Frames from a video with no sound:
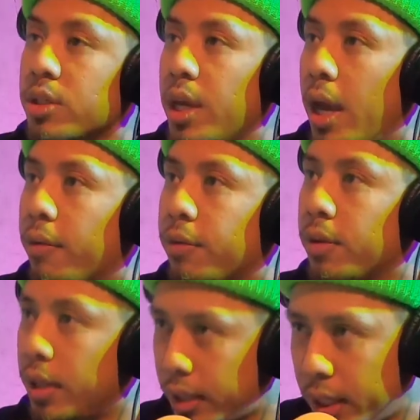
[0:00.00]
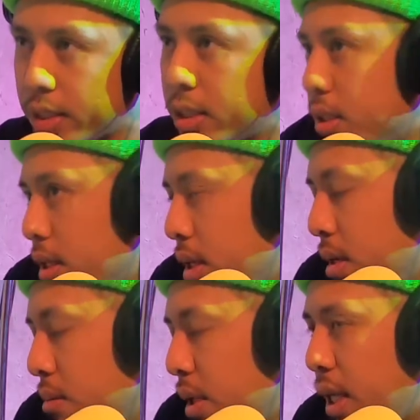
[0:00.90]
your day after. Like that's,
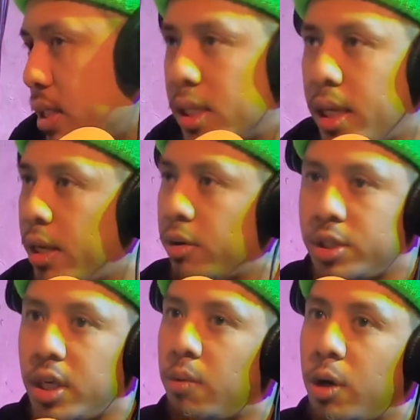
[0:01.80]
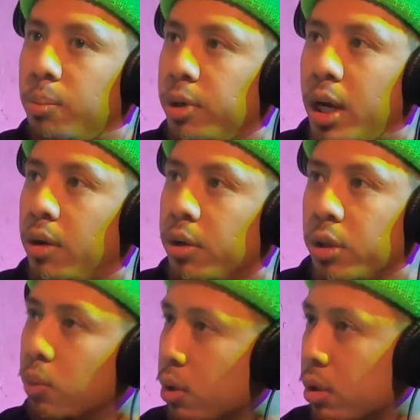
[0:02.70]
but that's the energy I want to put out into
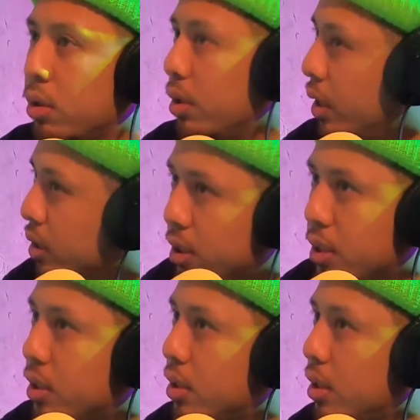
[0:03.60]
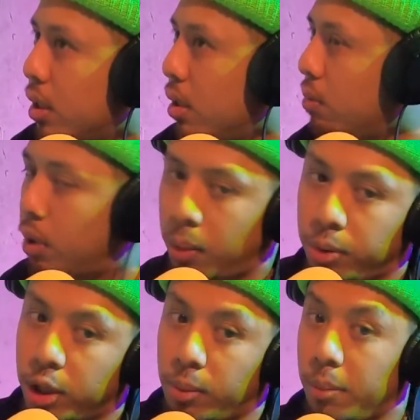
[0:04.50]
the world, and that's just what I
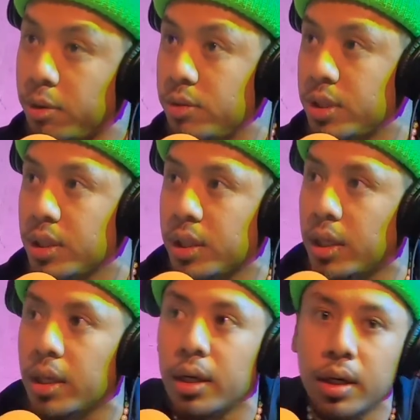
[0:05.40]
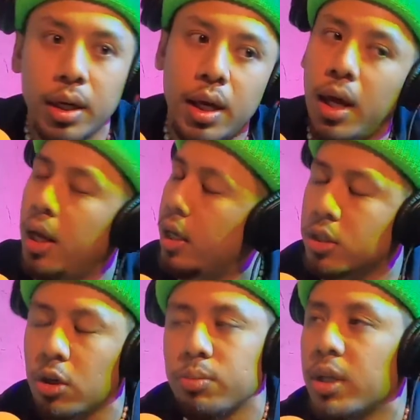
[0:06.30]
put into my music, and I
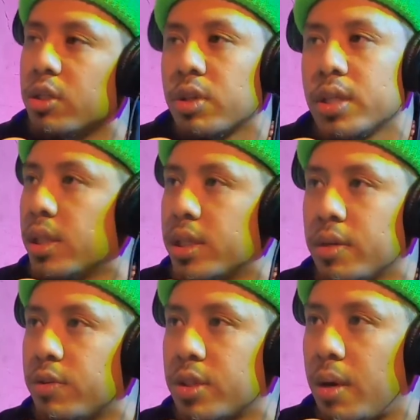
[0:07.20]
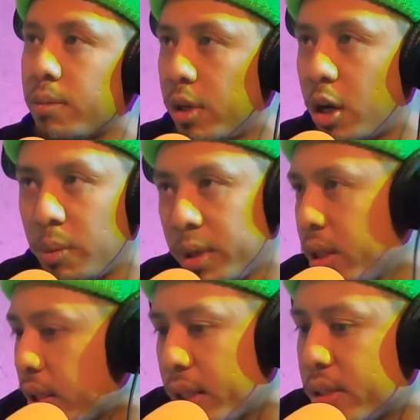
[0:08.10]
just hope that it translates every time. You know what I mean?
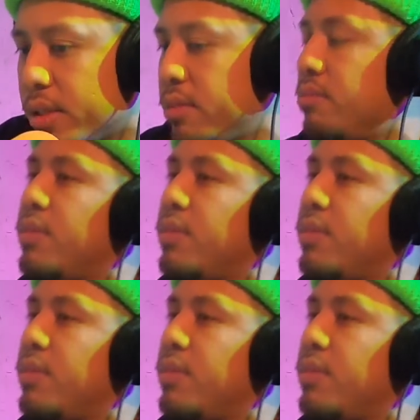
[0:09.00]
Like that's